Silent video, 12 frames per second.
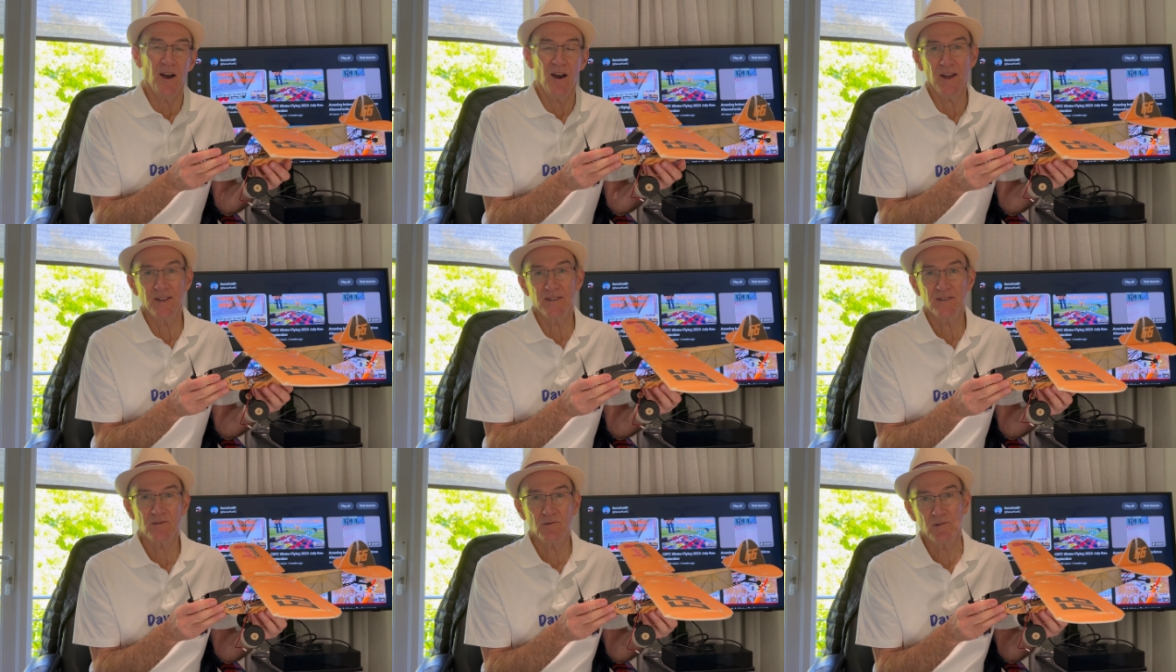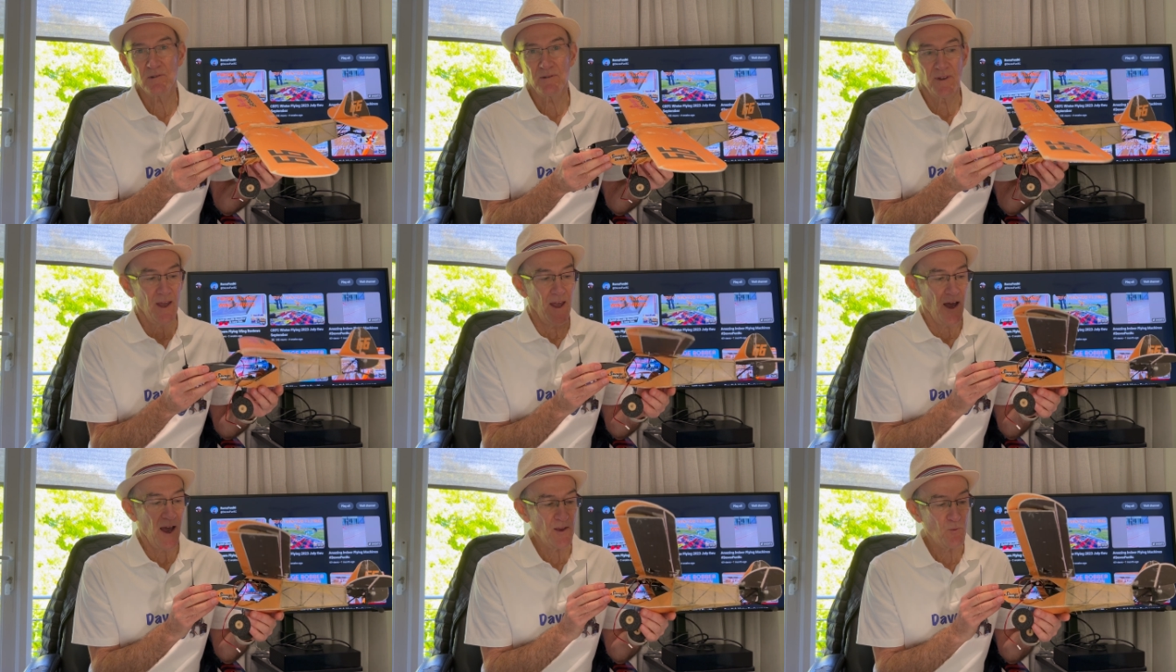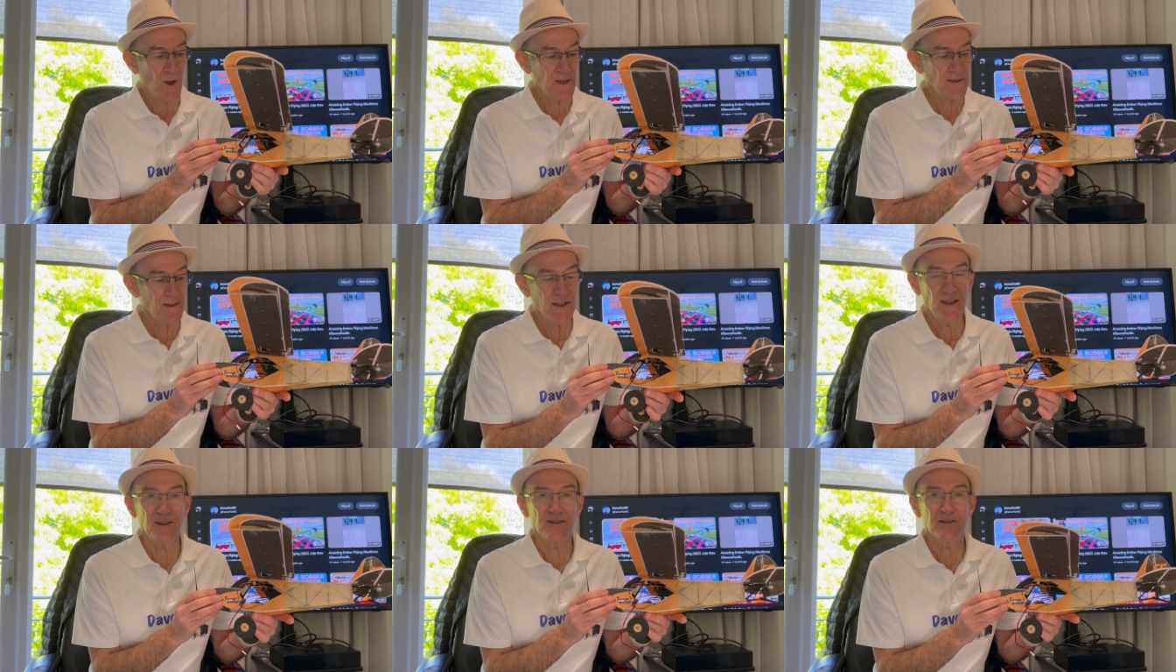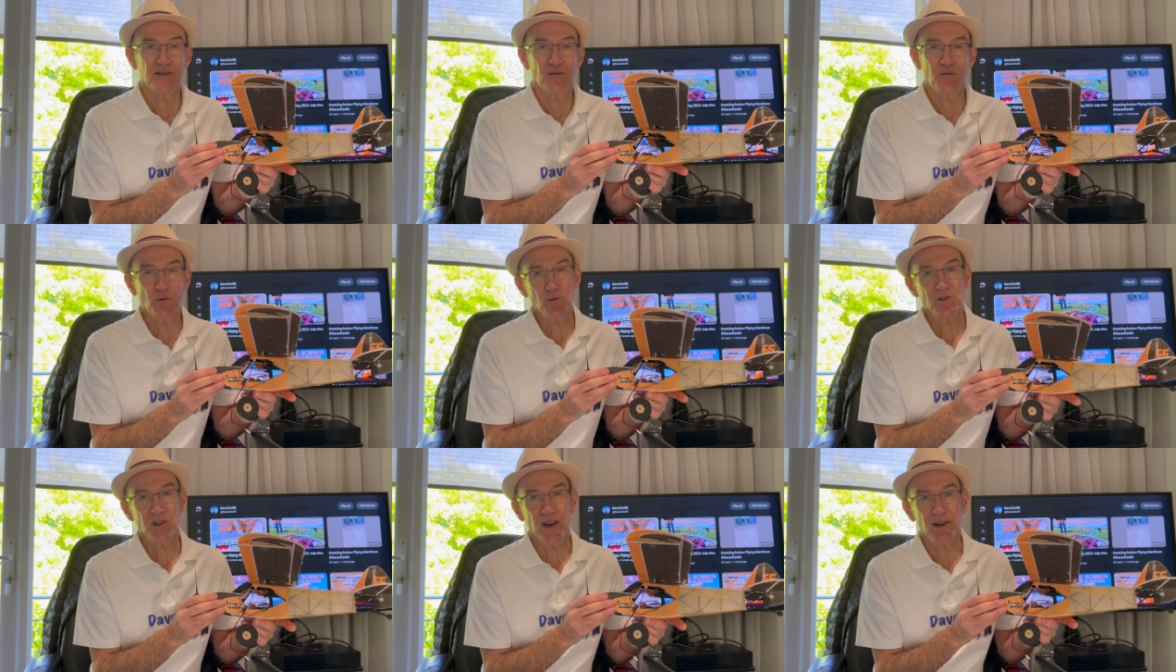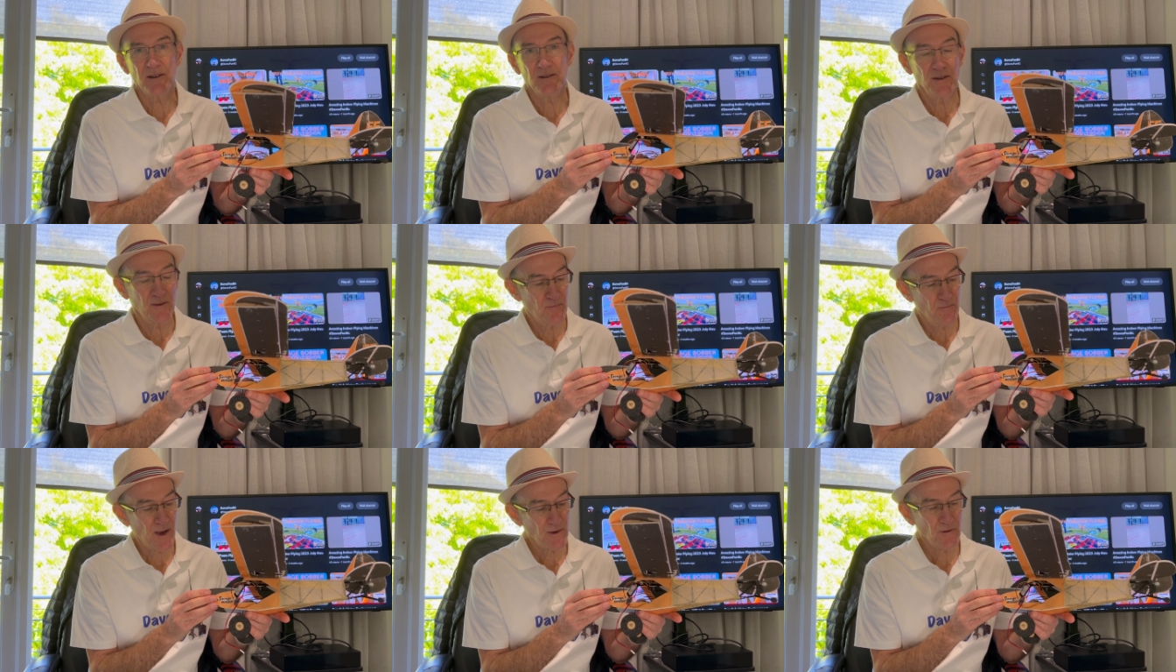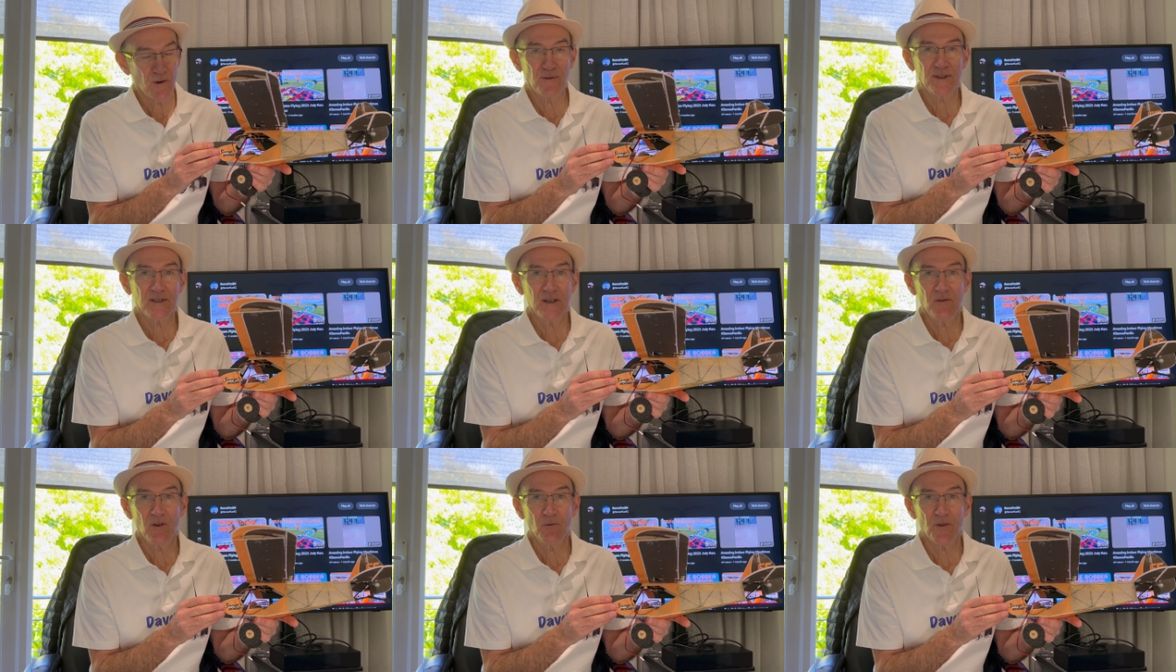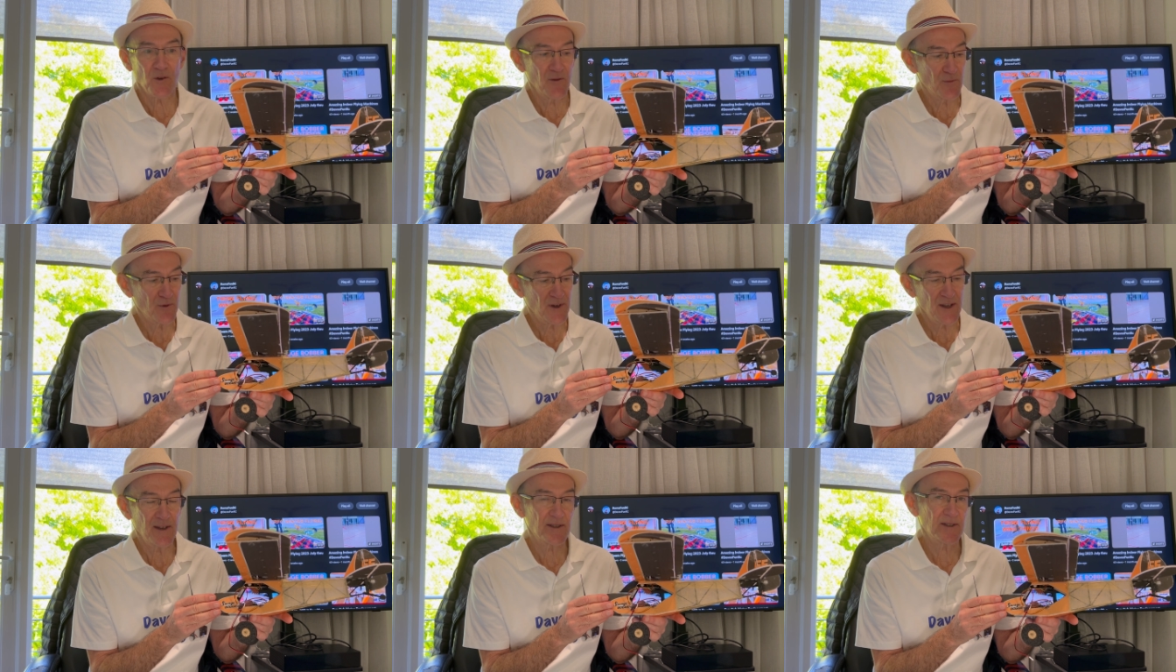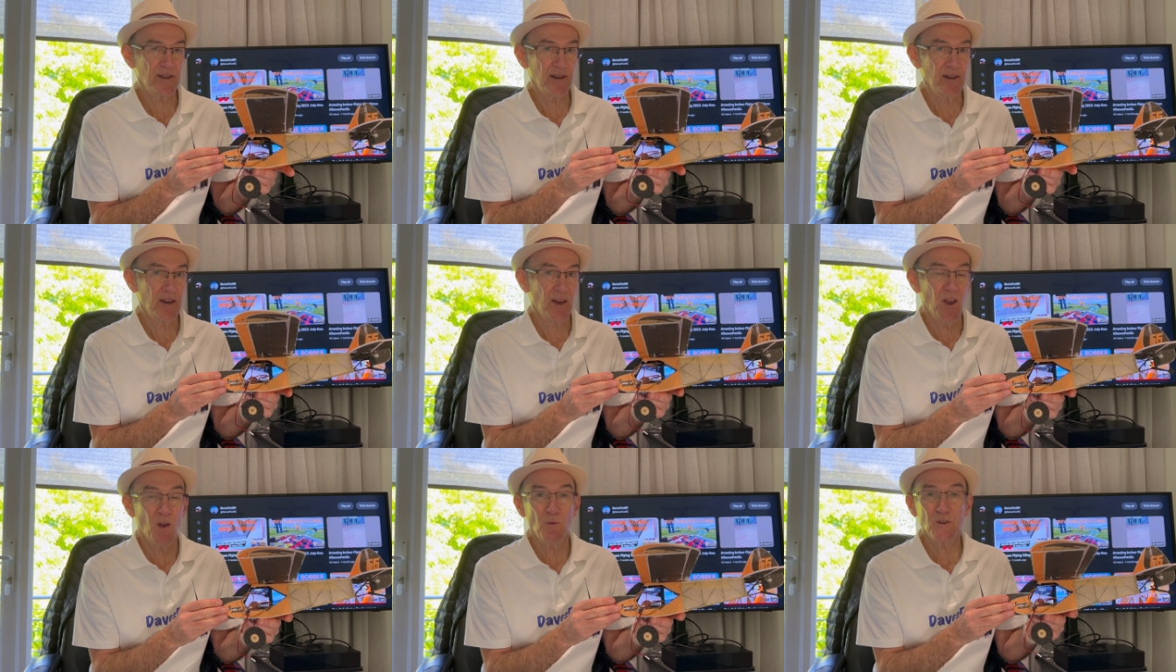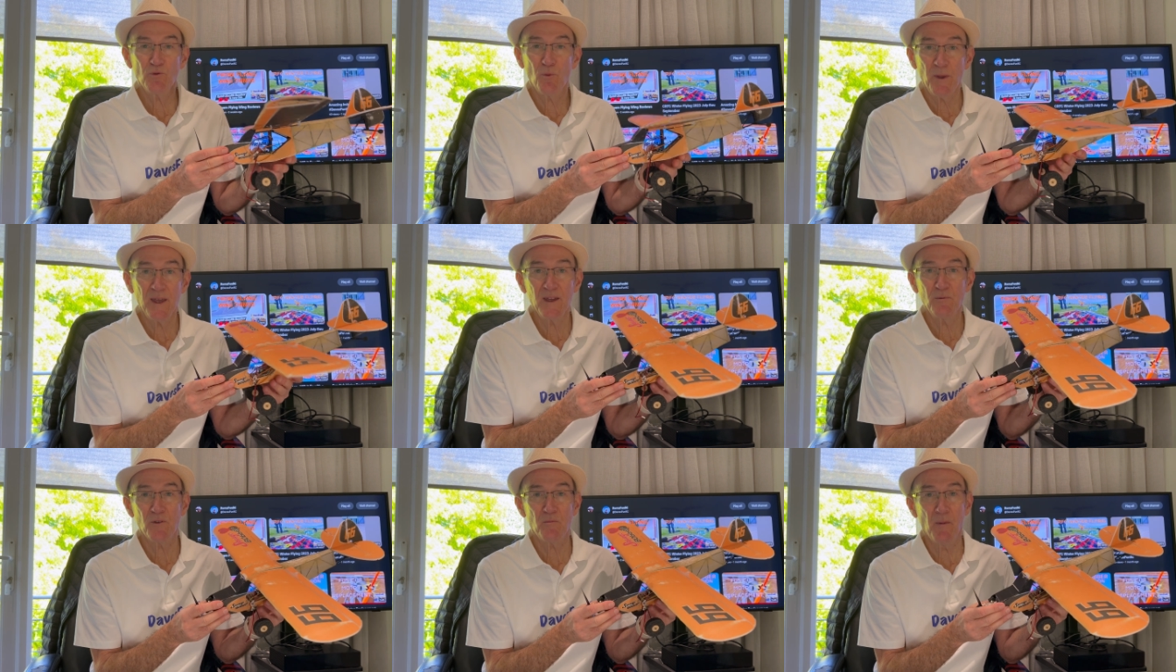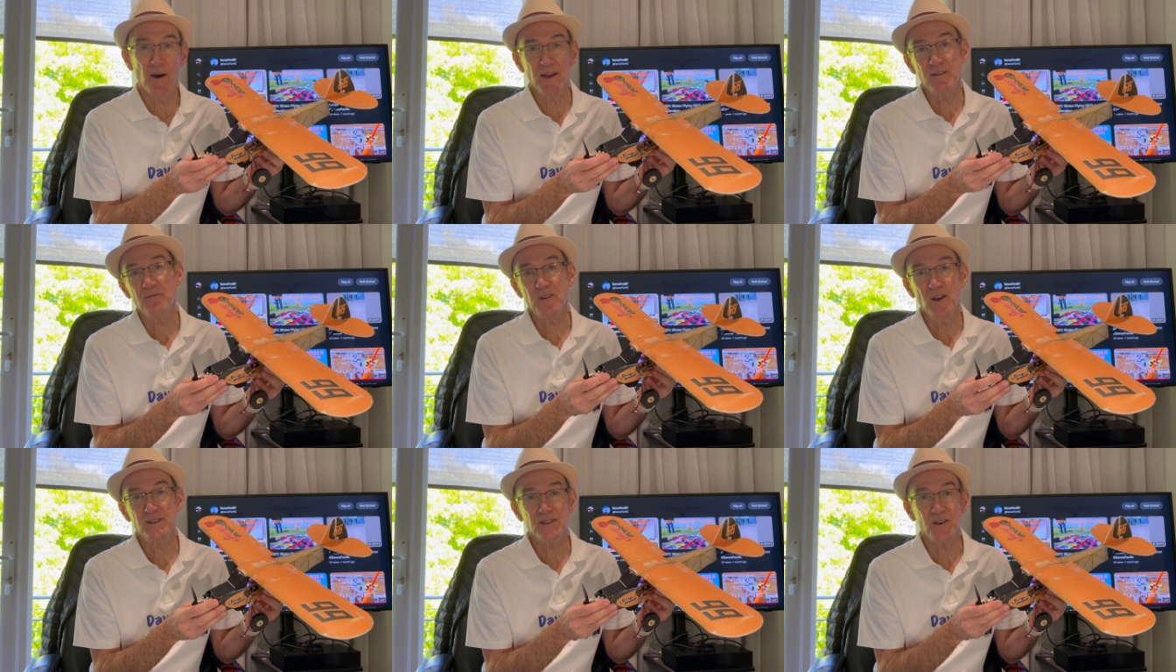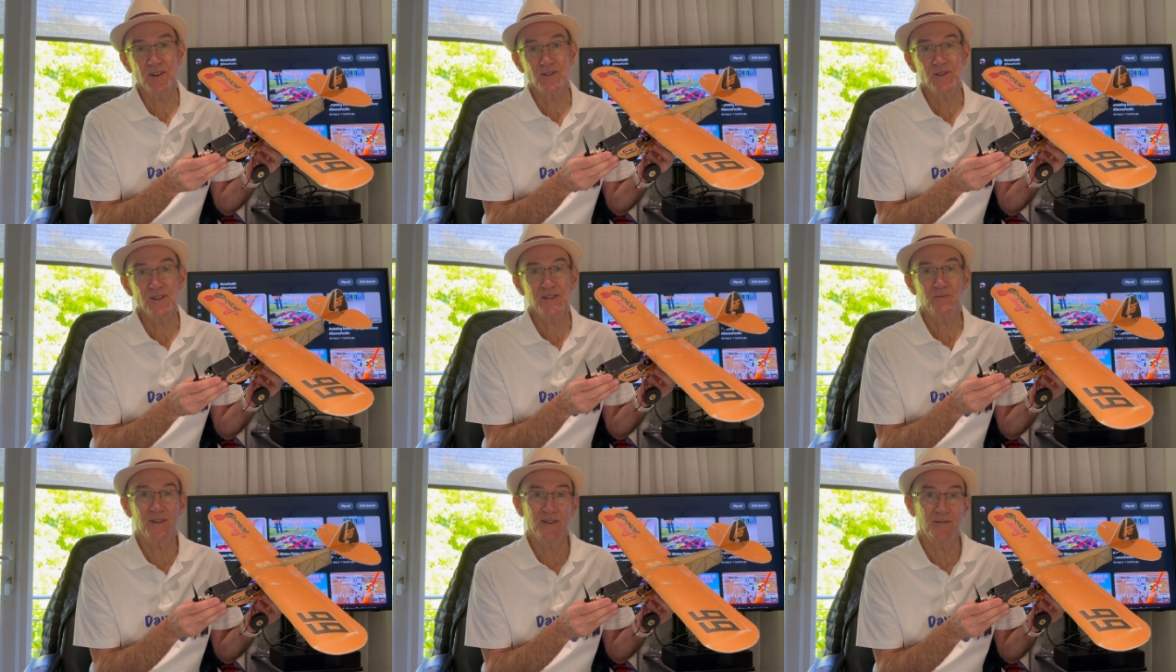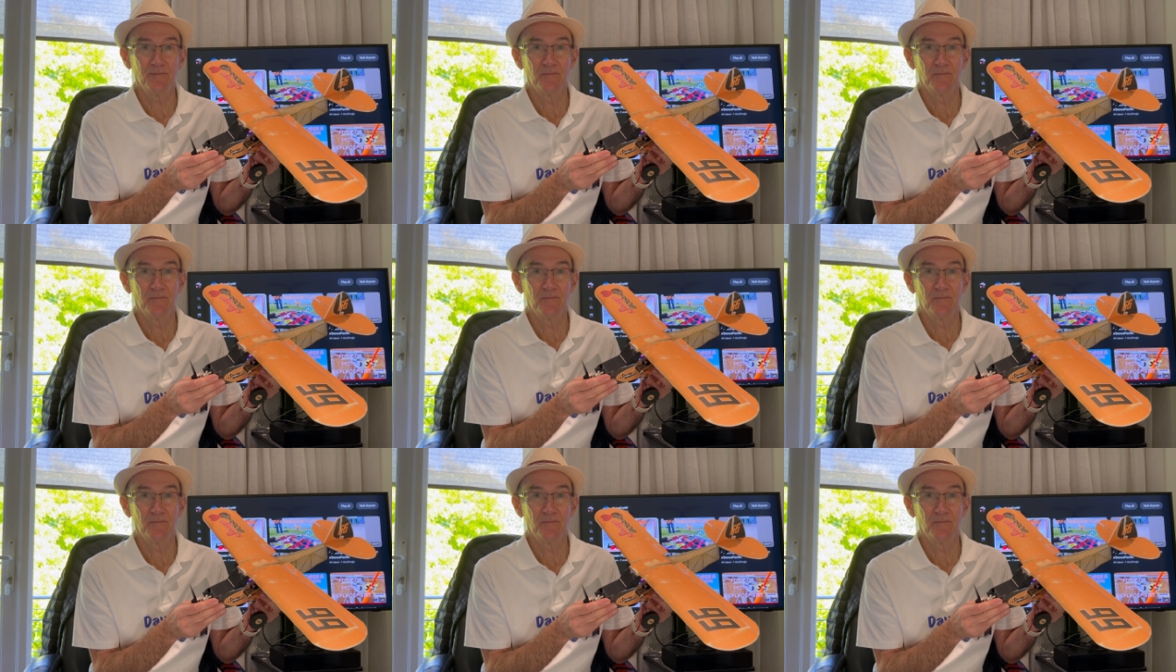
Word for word: I install a 1S 4-channel micro receiver with onboard ESC, which will pair with my FlySky transmitter.